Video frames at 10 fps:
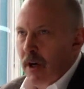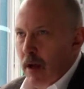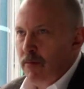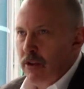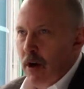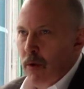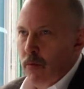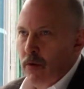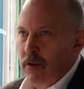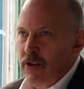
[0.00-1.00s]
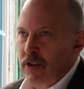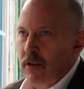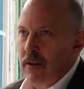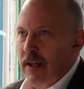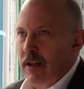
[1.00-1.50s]
My name is Simon
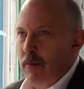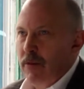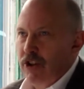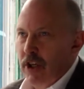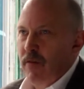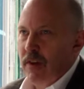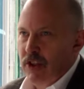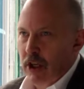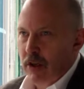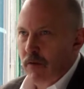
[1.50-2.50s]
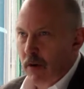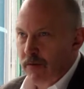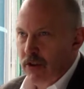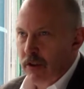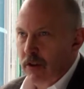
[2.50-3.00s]
Wilkinson and I'm the Chief Executive
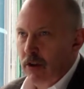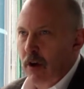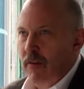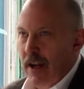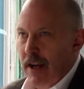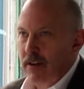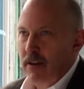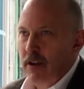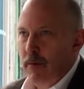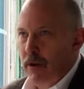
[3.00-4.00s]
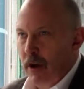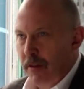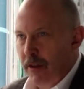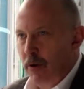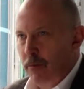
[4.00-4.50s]
Officer of Innate
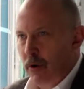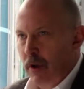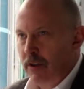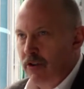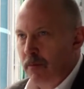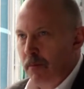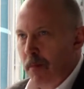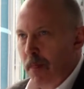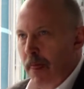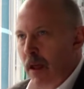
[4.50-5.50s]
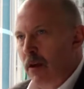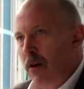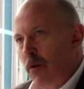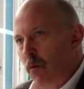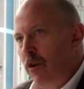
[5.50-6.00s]
Immunotherapeutics.
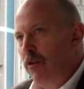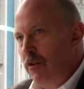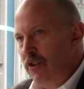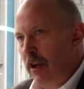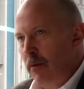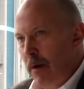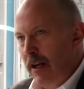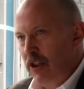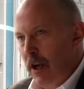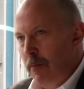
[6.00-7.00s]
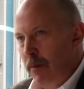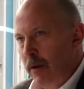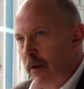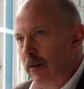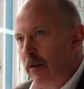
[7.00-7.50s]
We're a New Zealand-based
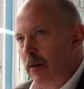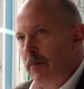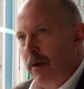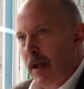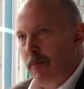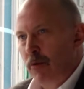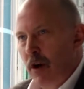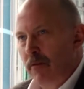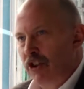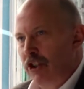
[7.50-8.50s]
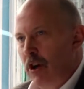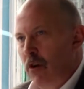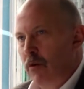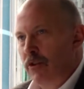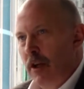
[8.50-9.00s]
company, but our private
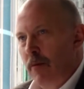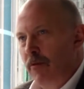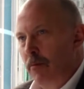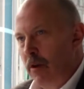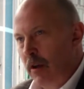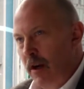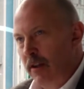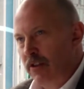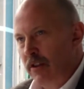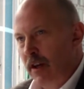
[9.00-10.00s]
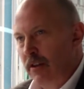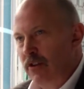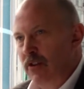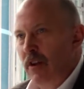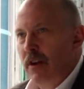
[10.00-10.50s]
shareholders come from the United
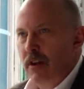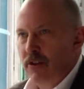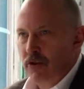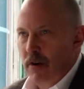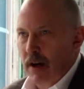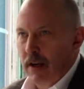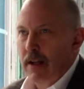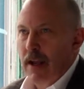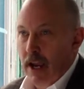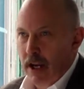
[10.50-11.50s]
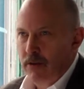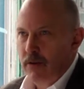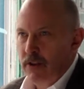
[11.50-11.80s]
States, Australia and New